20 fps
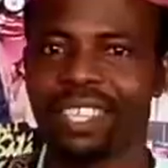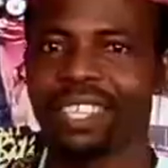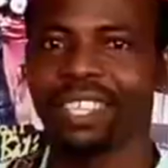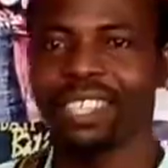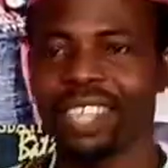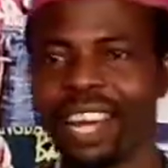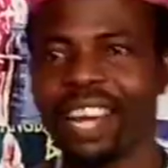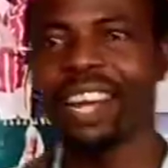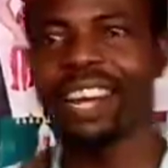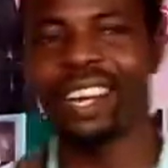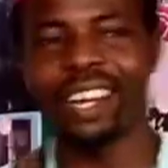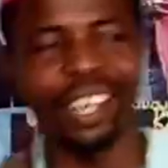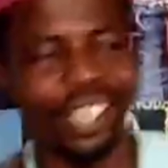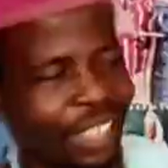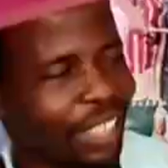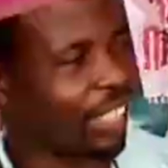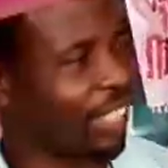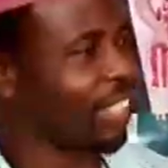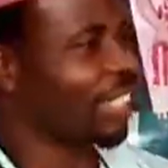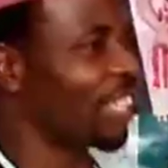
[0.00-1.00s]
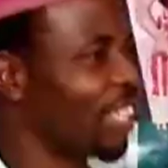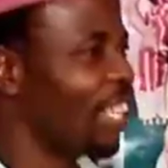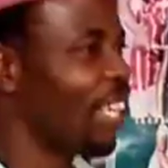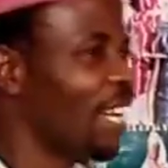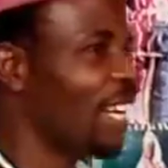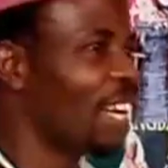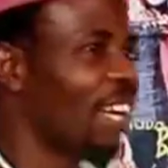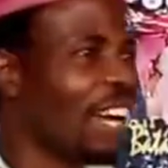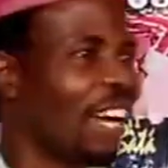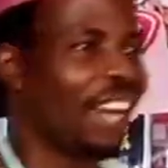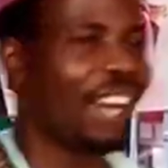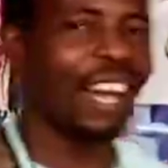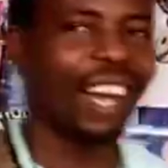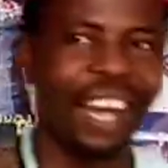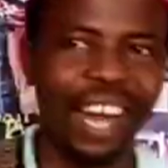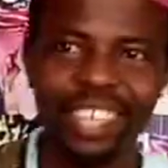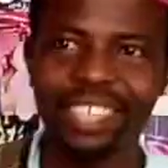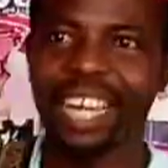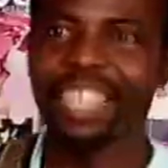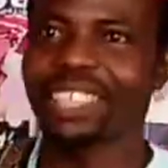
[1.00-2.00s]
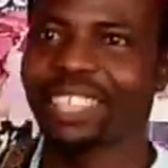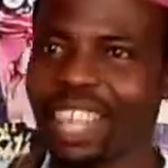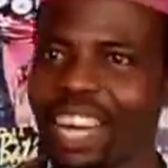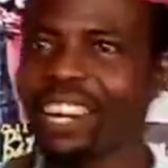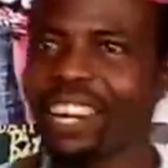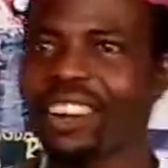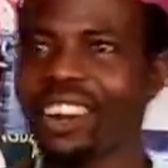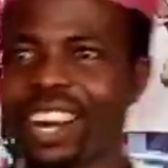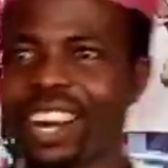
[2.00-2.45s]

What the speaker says: Yes. As I said the